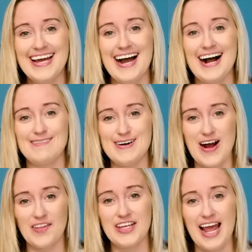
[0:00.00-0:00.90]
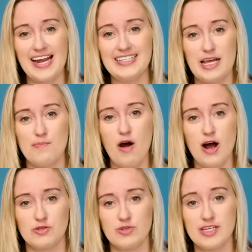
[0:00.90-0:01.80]
about the 90-day
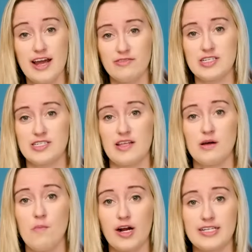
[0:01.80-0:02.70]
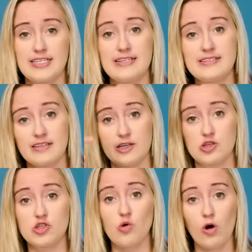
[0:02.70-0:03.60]
pause was enough to send the markets instantly
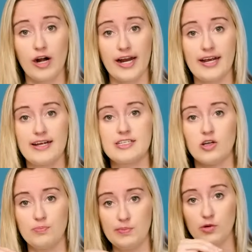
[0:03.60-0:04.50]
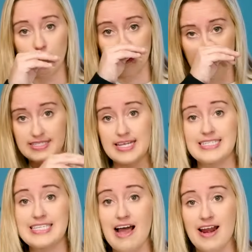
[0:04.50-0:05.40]
soaring until people realized
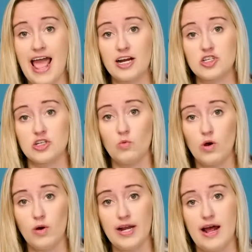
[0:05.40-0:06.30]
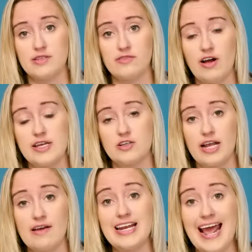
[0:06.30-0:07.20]
that's not actually what White House advisor
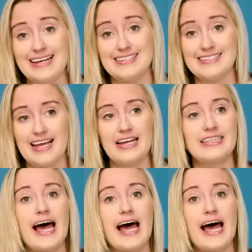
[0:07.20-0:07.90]
Kevin Hassett said.